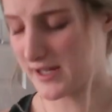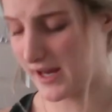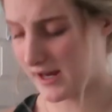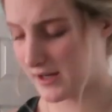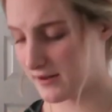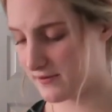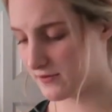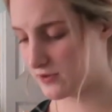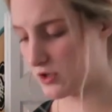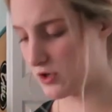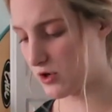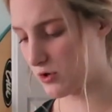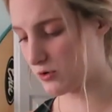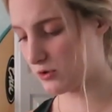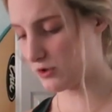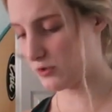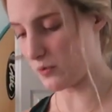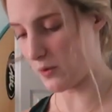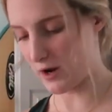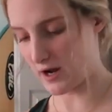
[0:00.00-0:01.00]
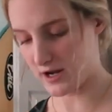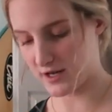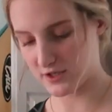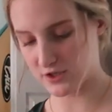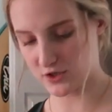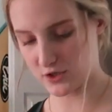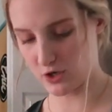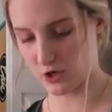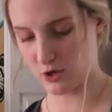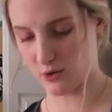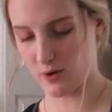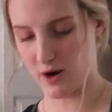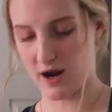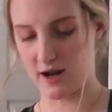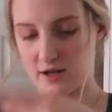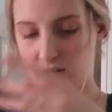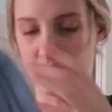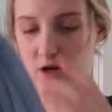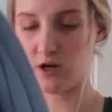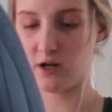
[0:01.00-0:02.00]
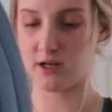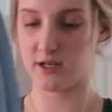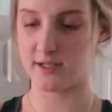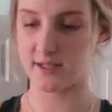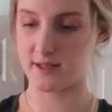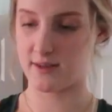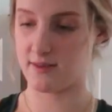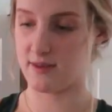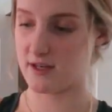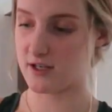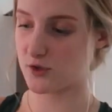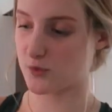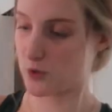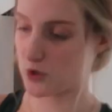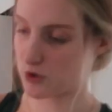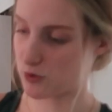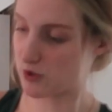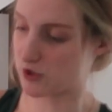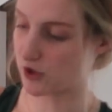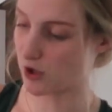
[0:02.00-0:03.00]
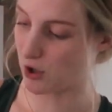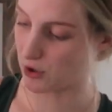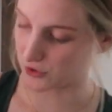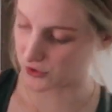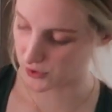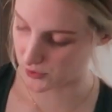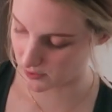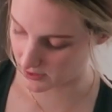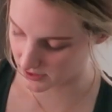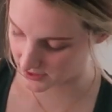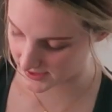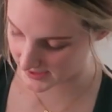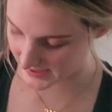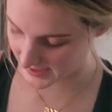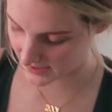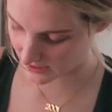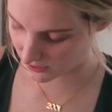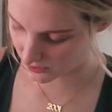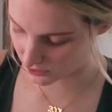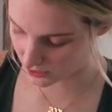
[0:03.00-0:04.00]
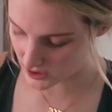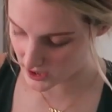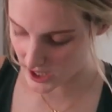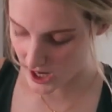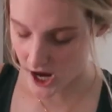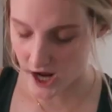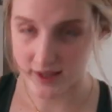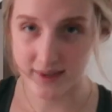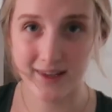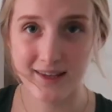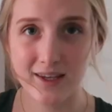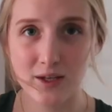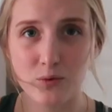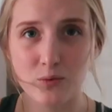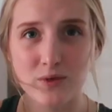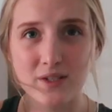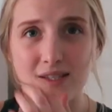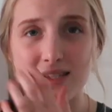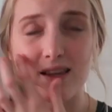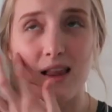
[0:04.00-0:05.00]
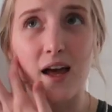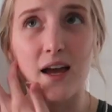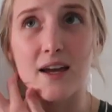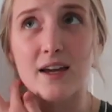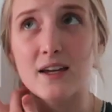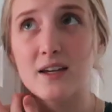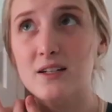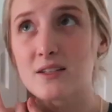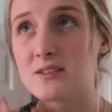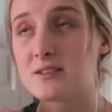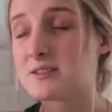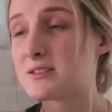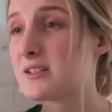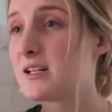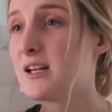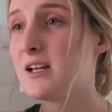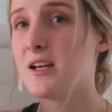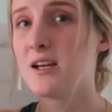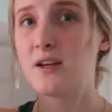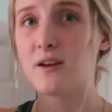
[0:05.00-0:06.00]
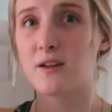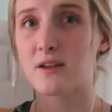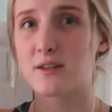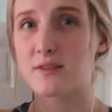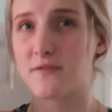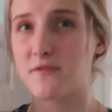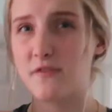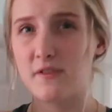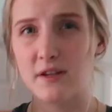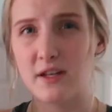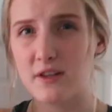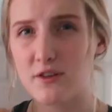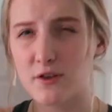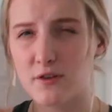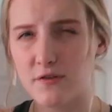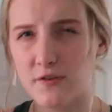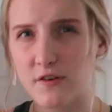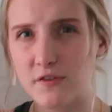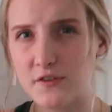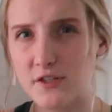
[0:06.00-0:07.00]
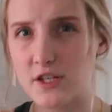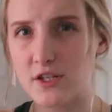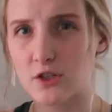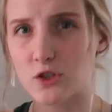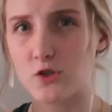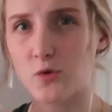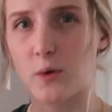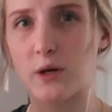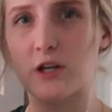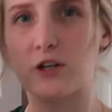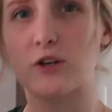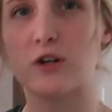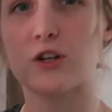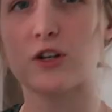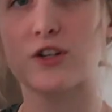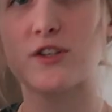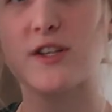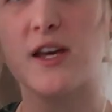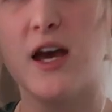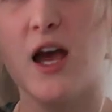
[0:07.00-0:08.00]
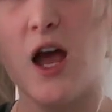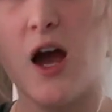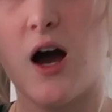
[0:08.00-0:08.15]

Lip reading: I have no clue why. So I got this, which was also on sale. I think it was like either $15 or $20.